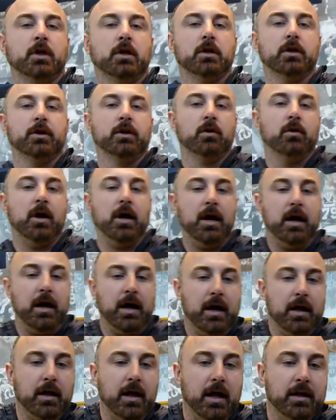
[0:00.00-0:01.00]
You know,
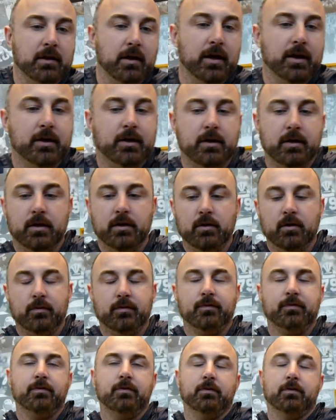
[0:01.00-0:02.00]
I like, you know,
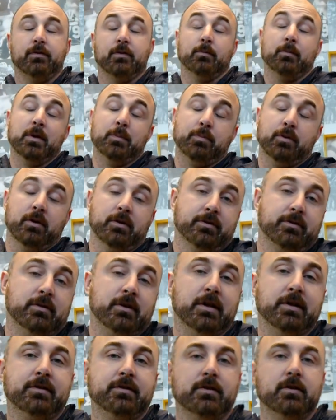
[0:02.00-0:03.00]
for me
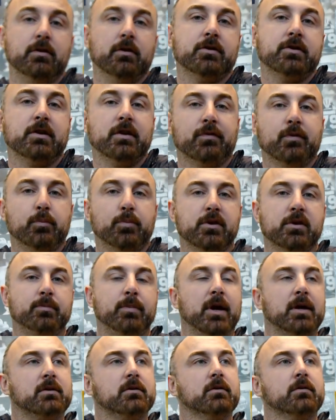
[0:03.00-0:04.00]
personally, it's, you know, different
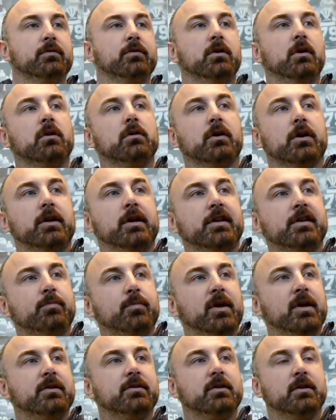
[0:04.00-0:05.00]
perspective, you know, looking at
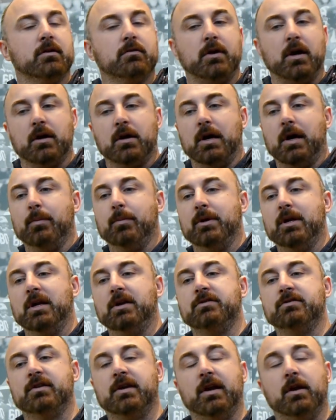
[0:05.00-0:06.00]
spacing, route
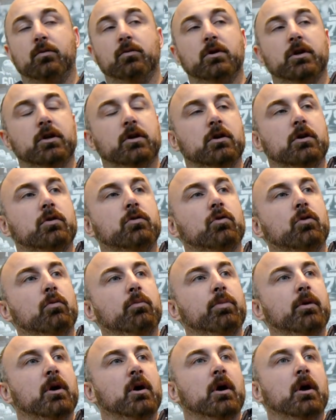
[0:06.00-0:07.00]
combinations, got a really good
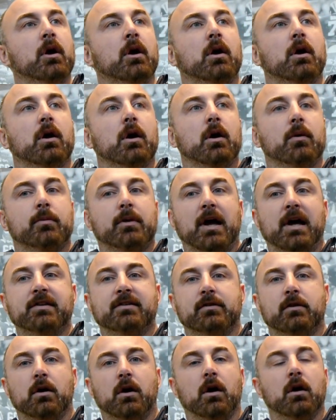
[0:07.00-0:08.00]
group, guys
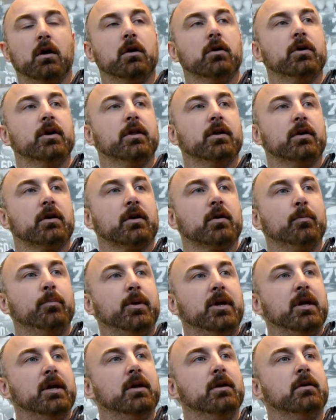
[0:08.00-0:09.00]
that are hungry, that are
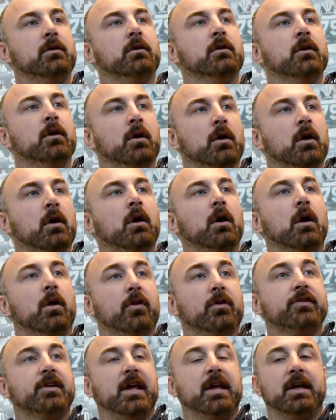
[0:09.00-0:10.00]
competing.
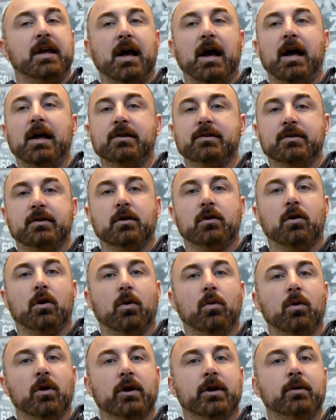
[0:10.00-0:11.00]
There's eight guys that are
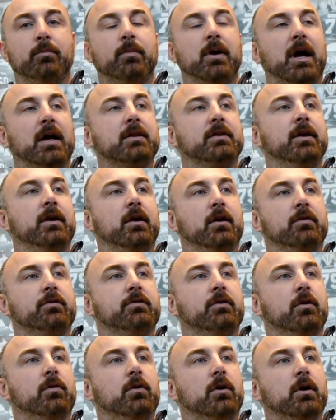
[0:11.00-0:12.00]
all working back there,
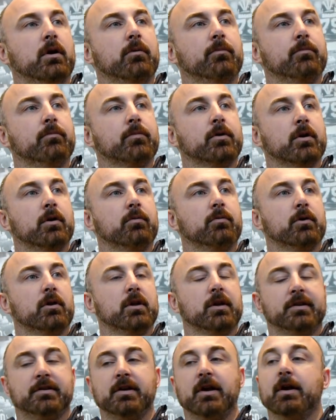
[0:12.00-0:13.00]
so, you know,
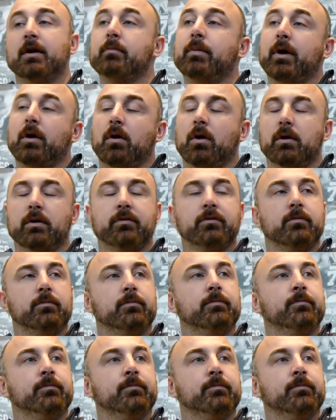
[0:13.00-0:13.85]
really excited about all of them.